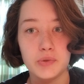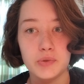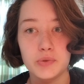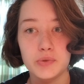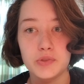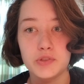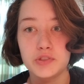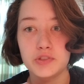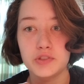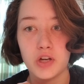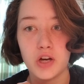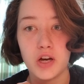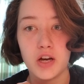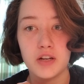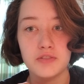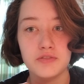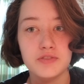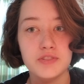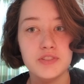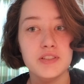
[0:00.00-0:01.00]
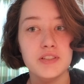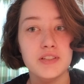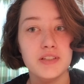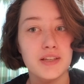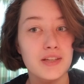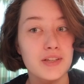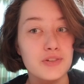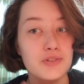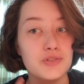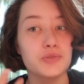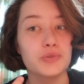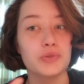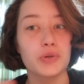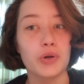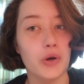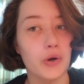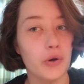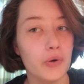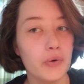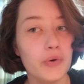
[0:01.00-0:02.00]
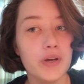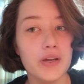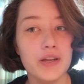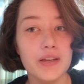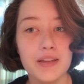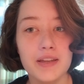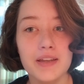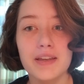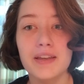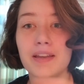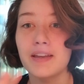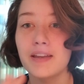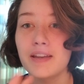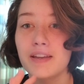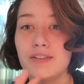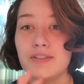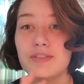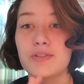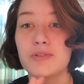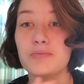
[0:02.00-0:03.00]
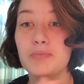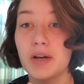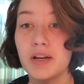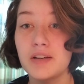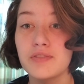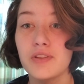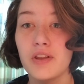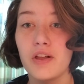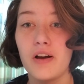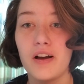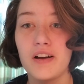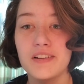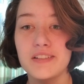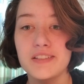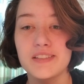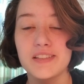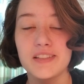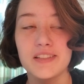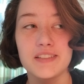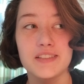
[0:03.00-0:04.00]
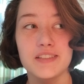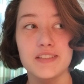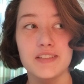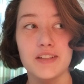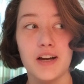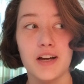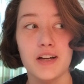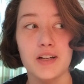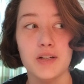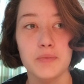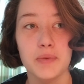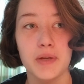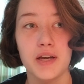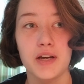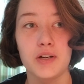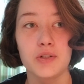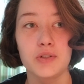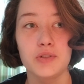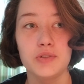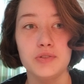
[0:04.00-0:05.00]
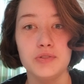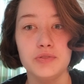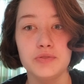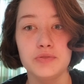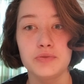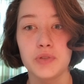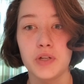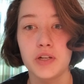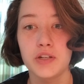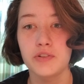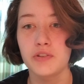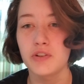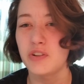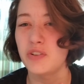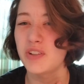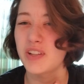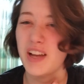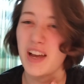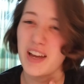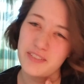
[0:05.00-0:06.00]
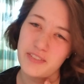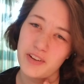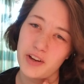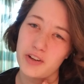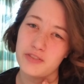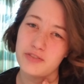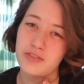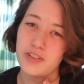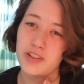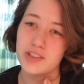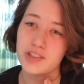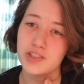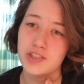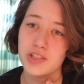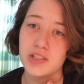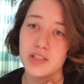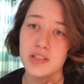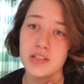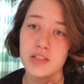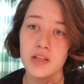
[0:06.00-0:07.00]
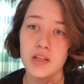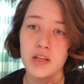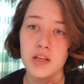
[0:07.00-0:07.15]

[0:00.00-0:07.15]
soft intro into my vlogs than to talk about Red Crow and kind of how it functioned